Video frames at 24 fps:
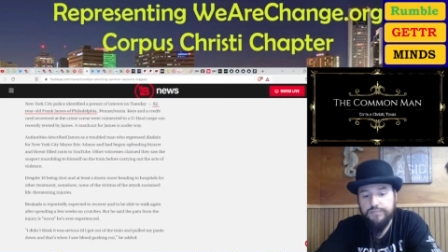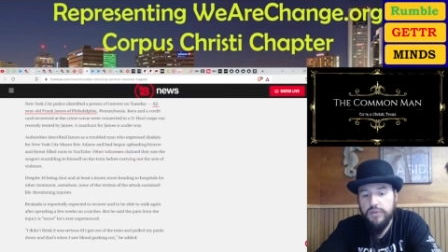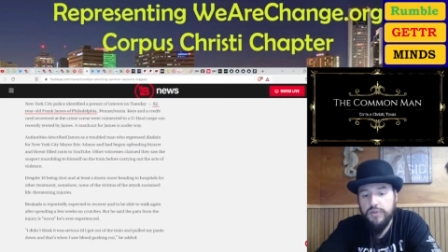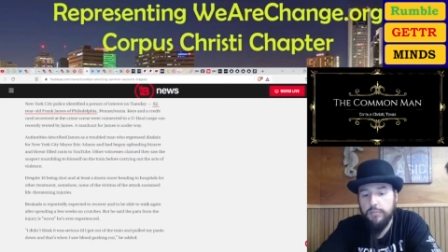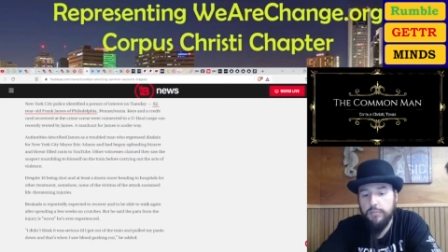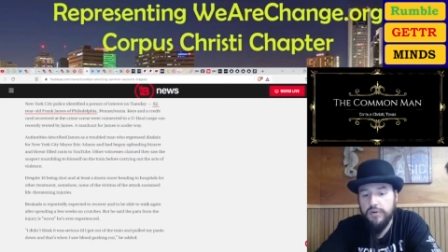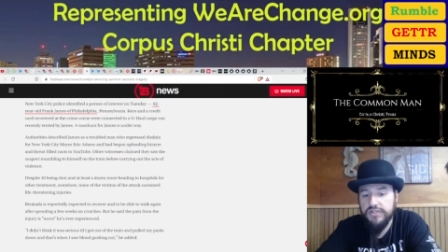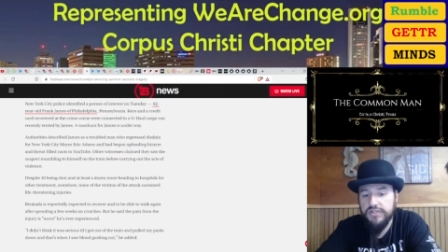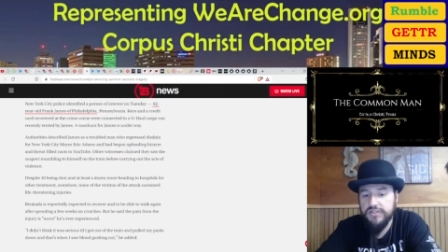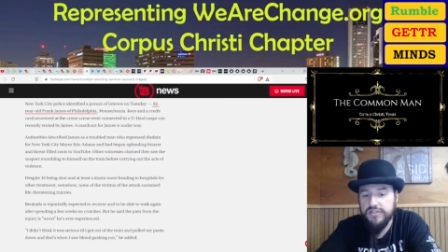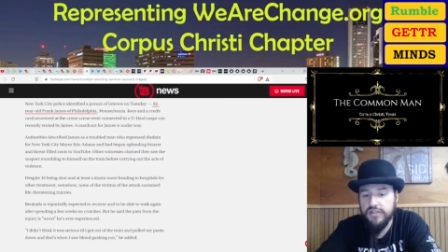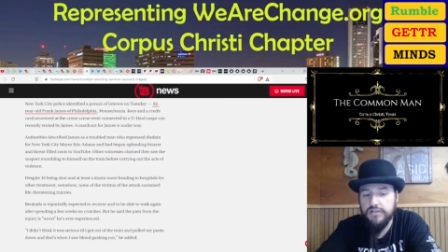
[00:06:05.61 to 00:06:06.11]

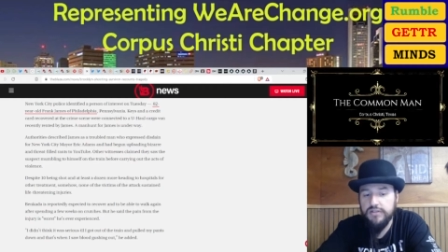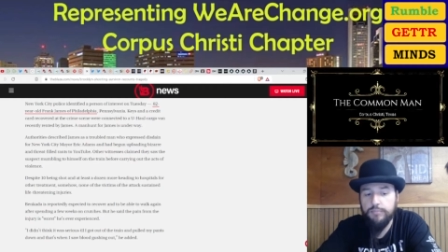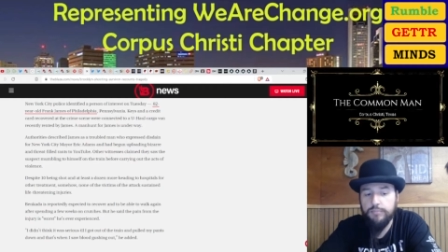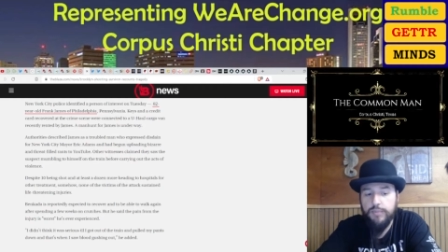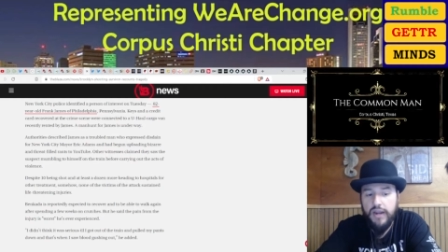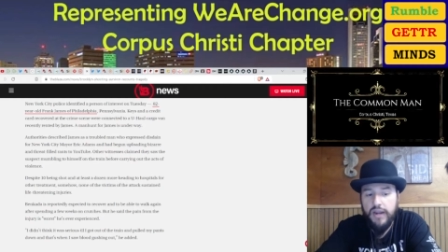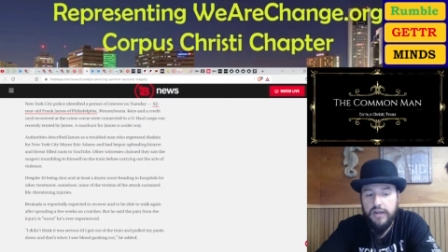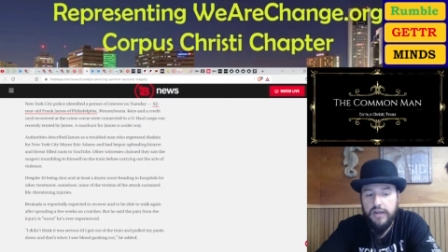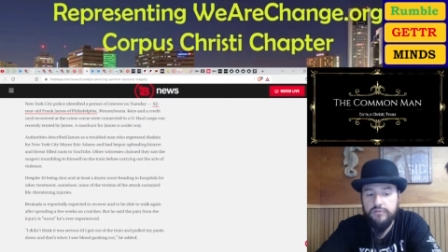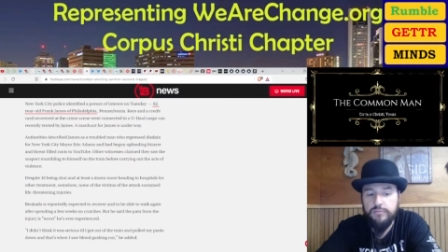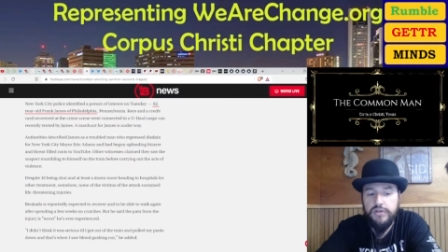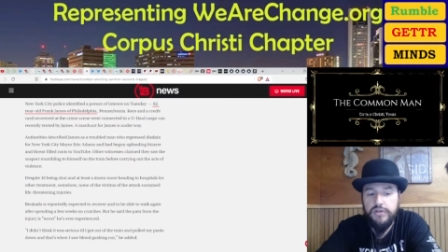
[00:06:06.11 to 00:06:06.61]
but he said the
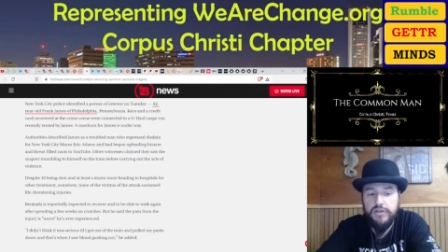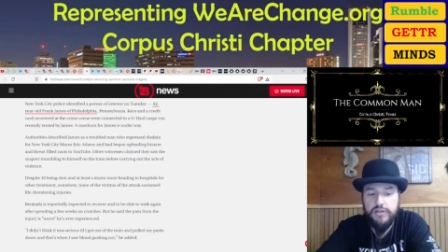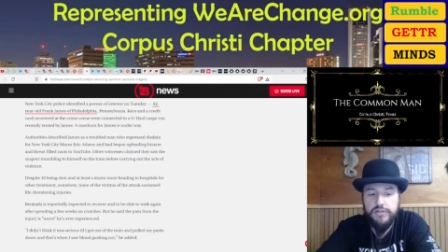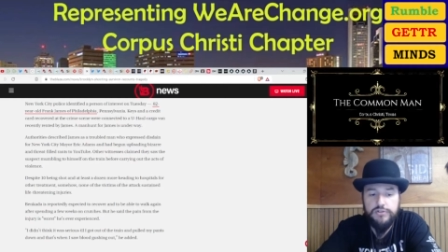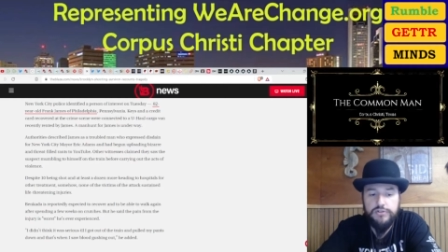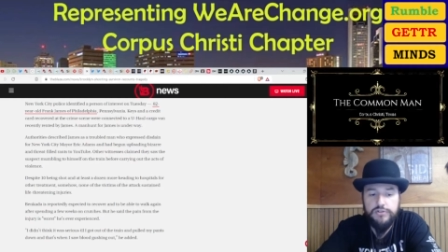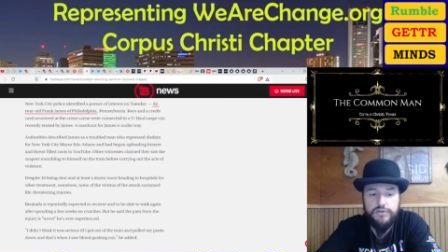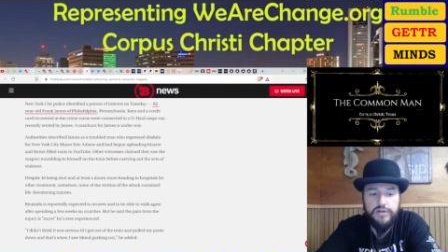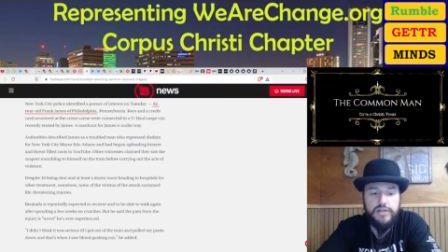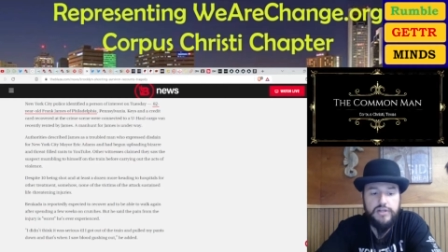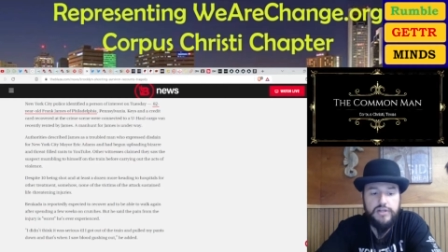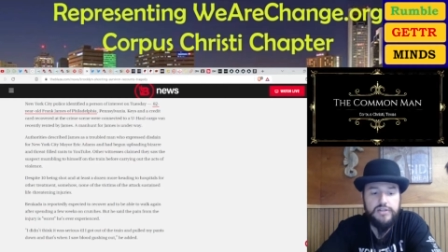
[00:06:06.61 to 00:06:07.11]
pain from the
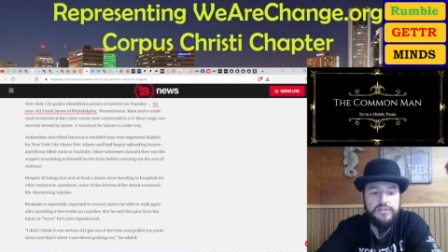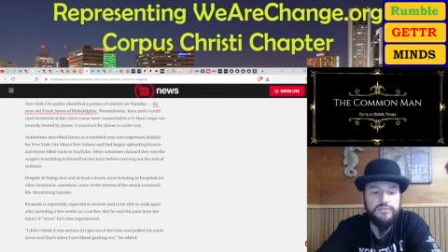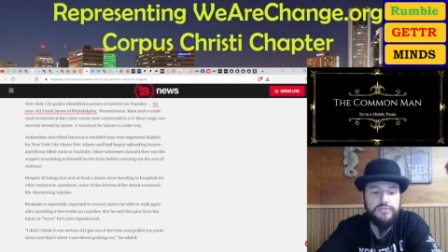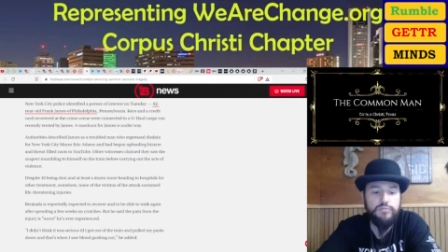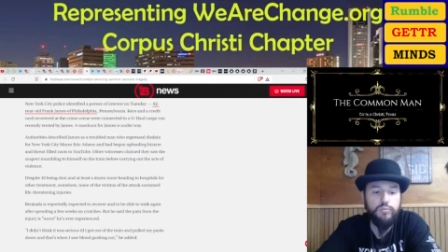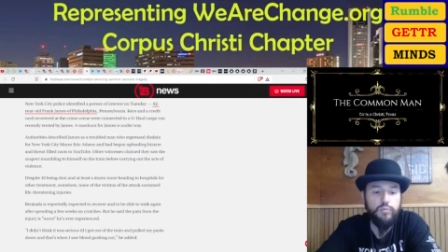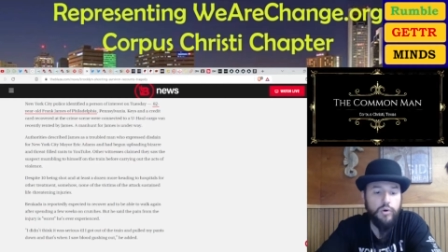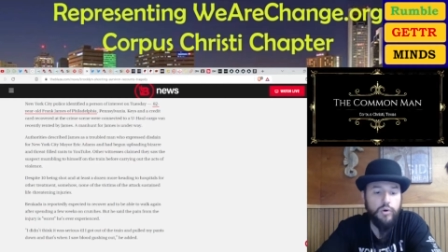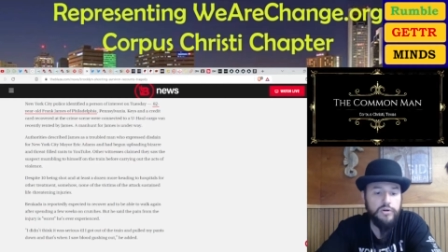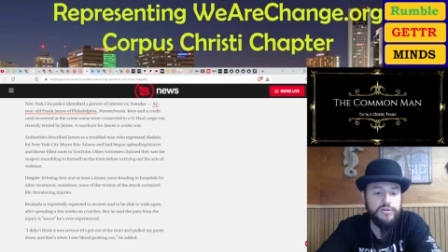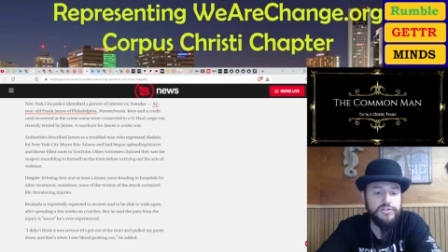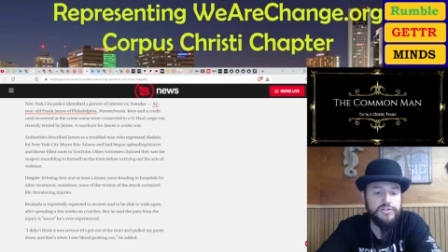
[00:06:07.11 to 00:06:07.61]
injury is
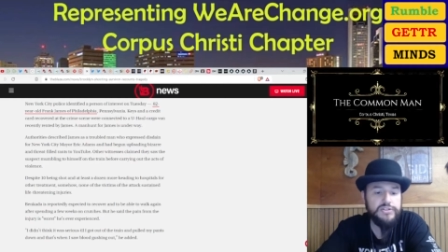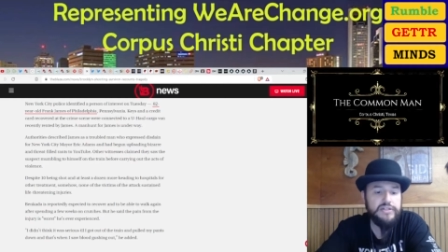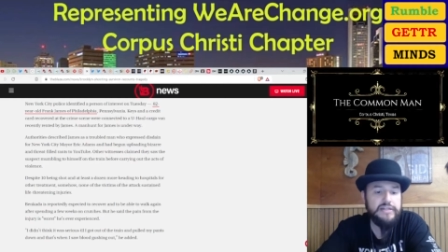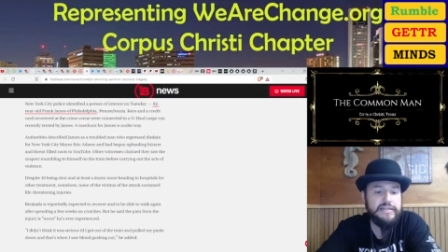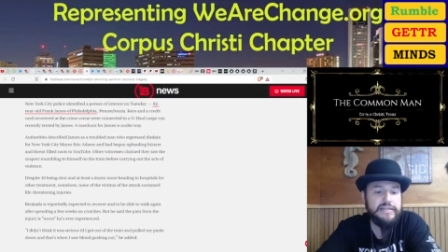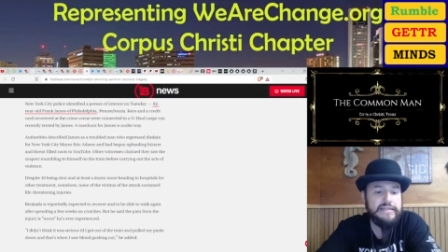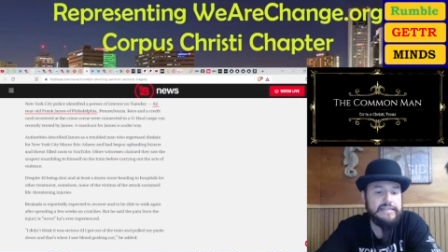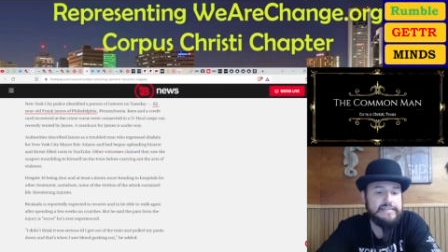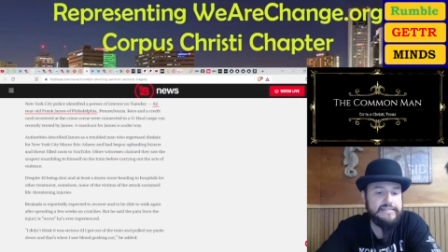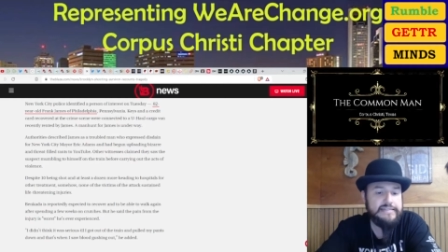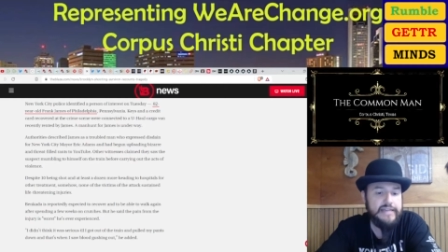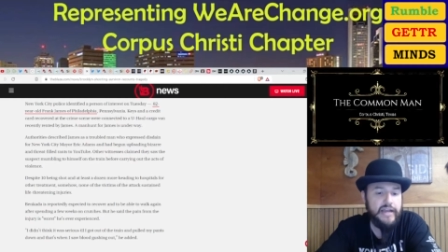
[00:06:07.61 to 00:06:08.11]
worst
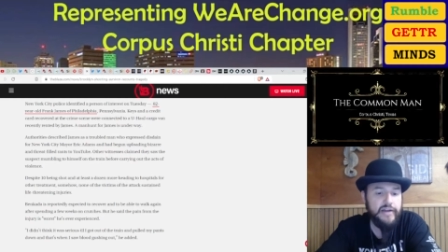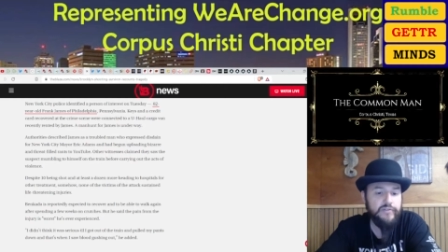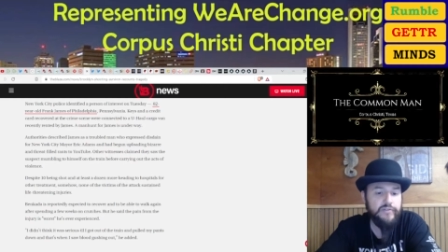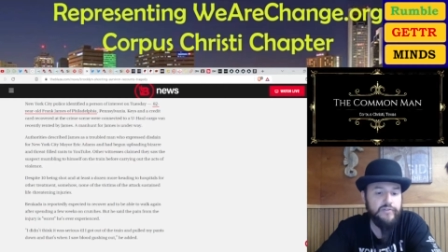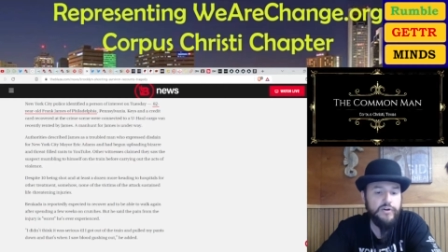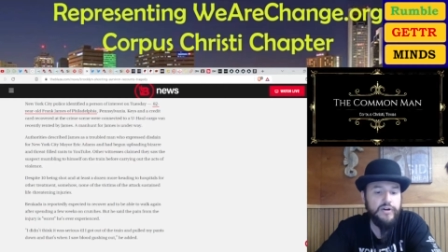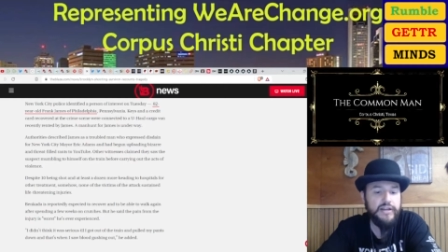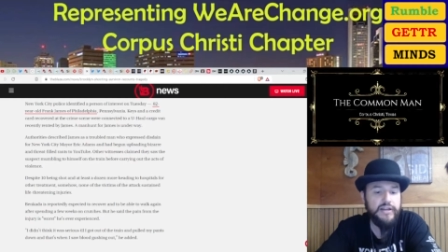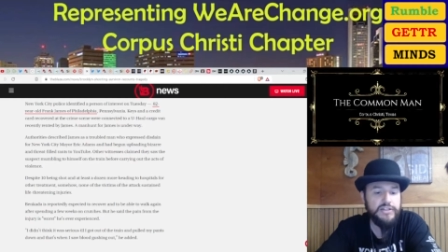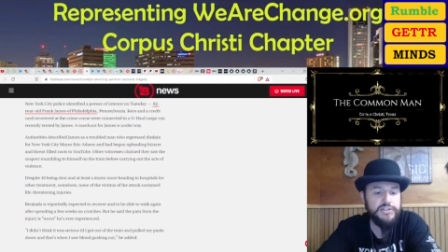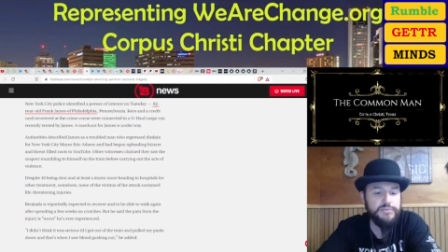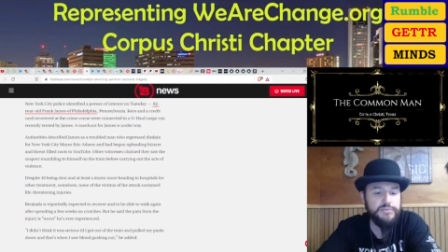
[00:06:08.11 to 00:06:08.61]
he's
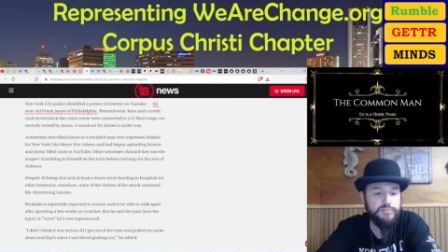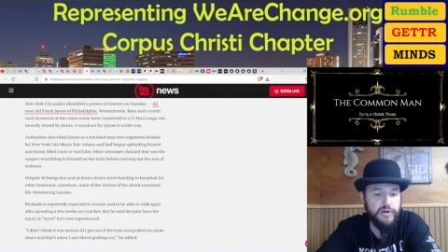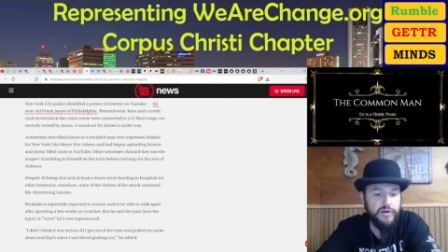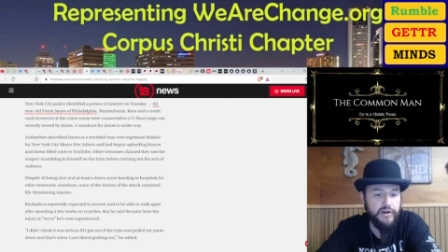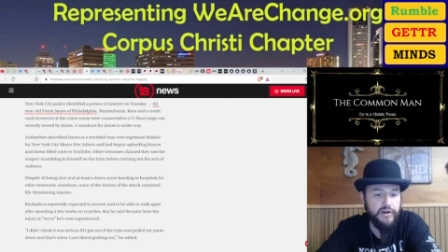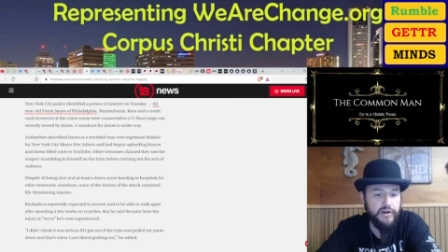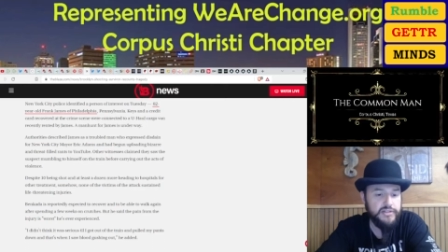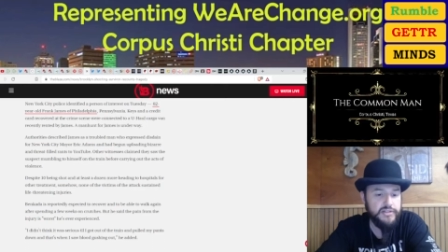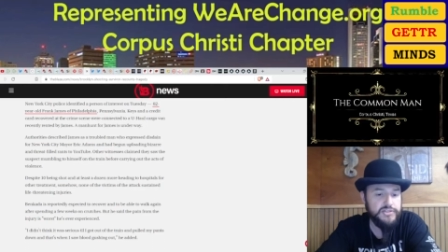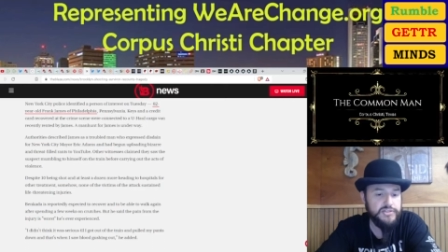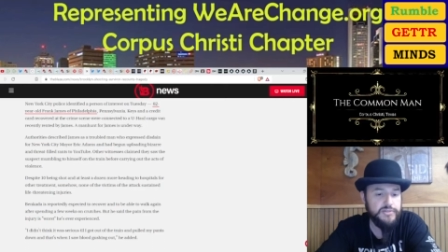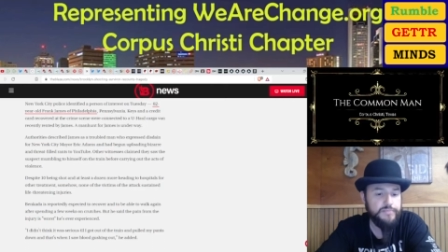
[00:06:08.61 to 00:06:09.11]
ever
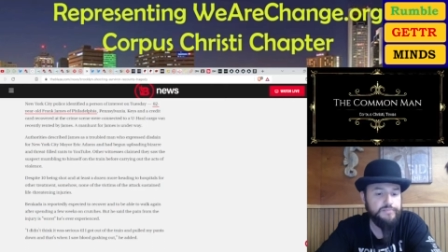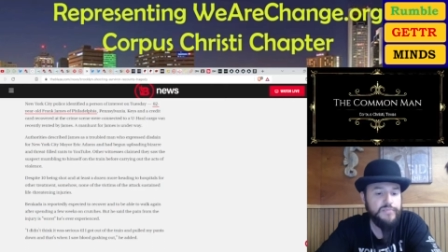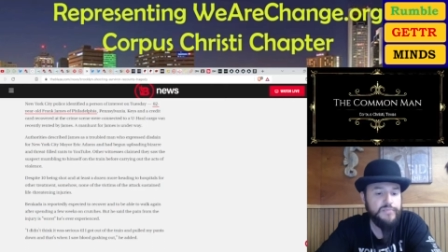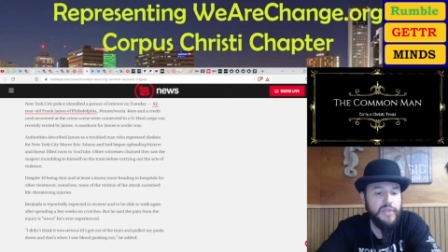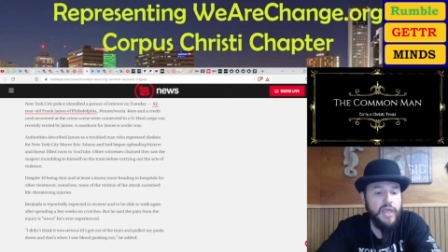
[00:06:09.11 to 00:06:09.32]
experienced.